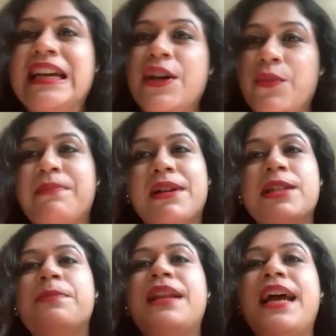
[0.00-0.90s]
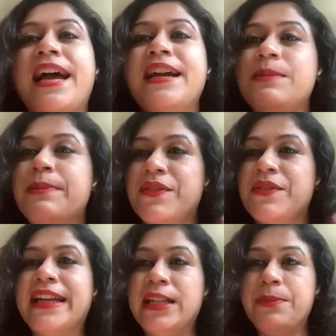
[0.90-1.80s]
I wear multiple hats, but
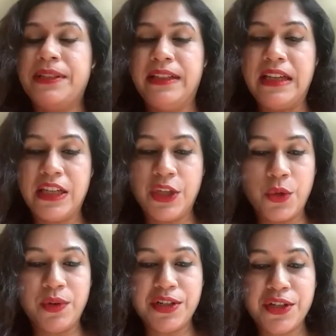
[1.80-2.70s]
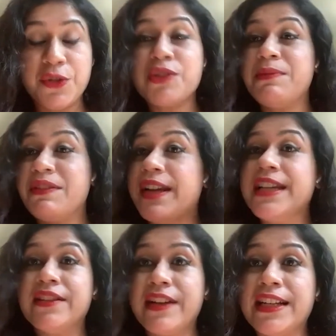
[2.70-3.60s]
rightly, Prateek, you introduced me very
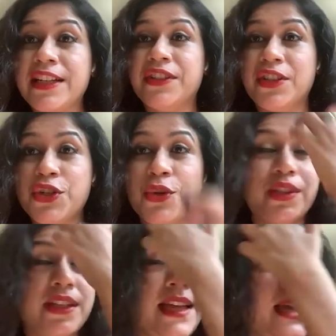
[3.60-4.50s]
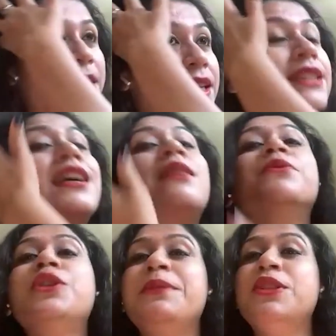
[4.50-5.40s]
correctly for the show today, because I'm
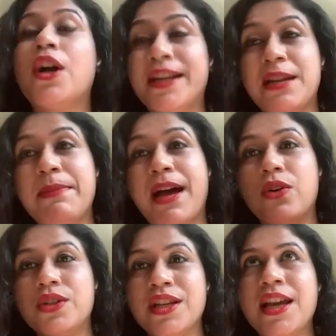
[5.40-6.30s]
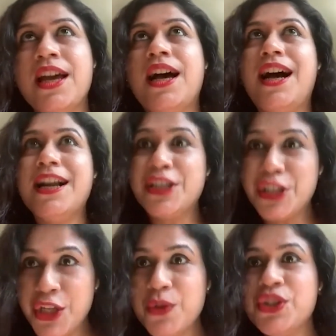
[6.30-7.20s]
going to be talking about a
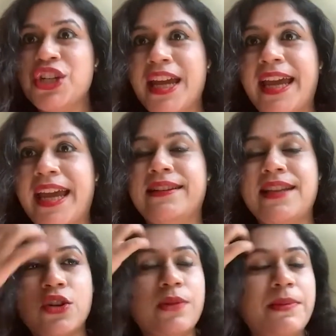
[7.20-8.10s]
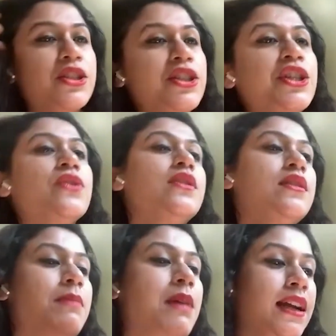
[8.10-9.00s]
new chain that's going to be introduced
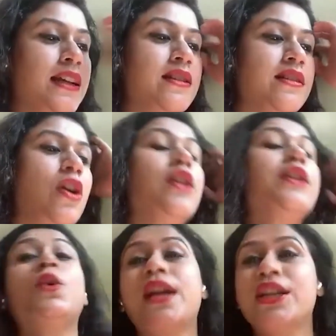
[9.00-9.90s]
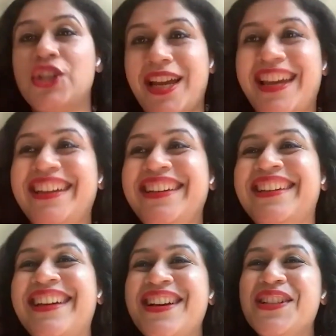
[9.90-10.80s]
in the market. It's called Yonachain.
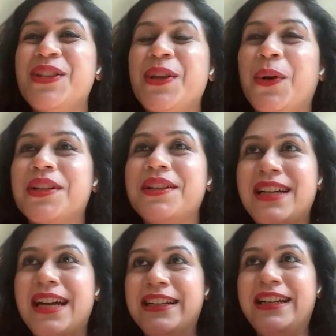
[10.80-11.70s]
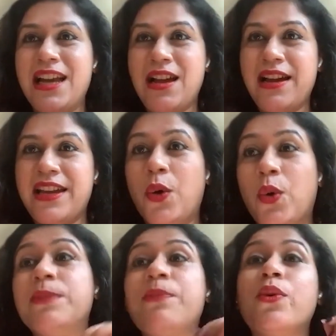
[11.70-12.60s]
So currently I
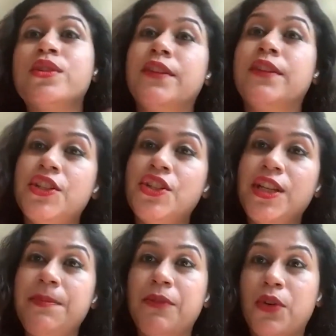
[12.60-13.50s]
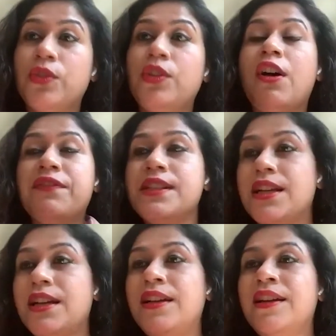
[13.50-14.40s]
hold the post of the Chief Growth
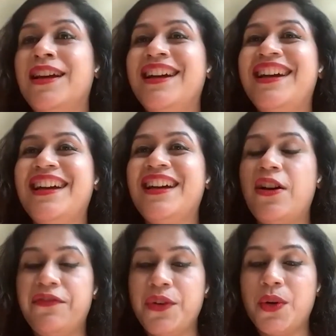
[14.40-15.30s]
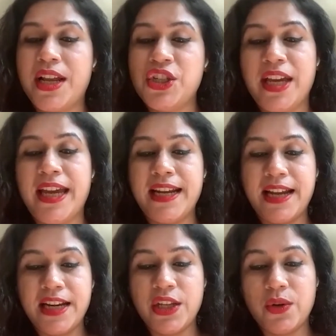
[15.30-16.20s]
Officer of Yonachain,
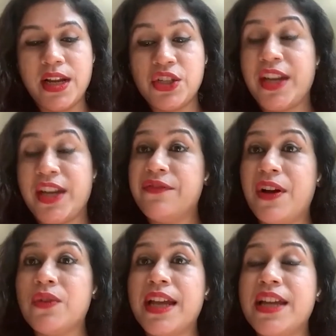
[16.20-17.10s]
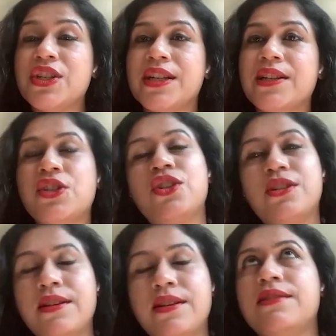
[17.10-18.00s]
and Yonachain Foundation
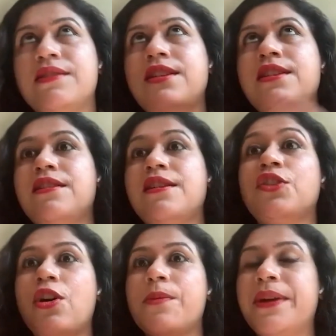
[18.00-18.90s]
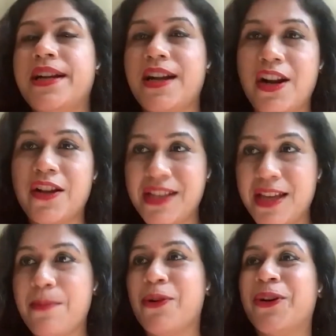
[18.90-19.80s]
is incorporated out of
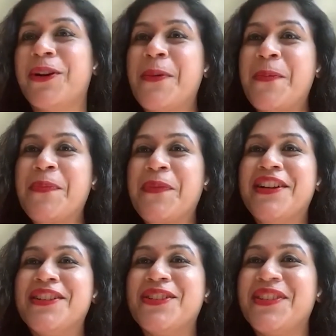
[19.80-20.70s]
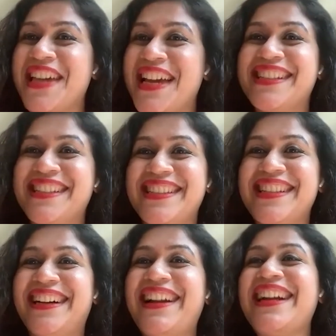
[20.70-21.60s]
Singapore. So yes,
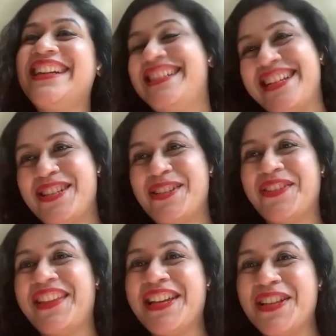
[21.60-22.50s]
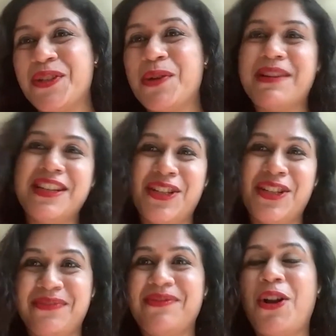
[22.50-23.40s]
rightly said so. Thank you so
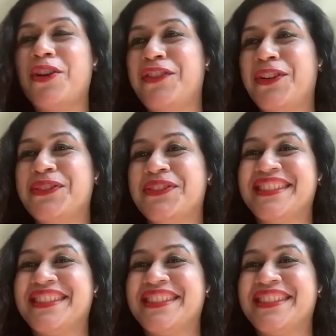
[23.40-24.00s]
much, all of you.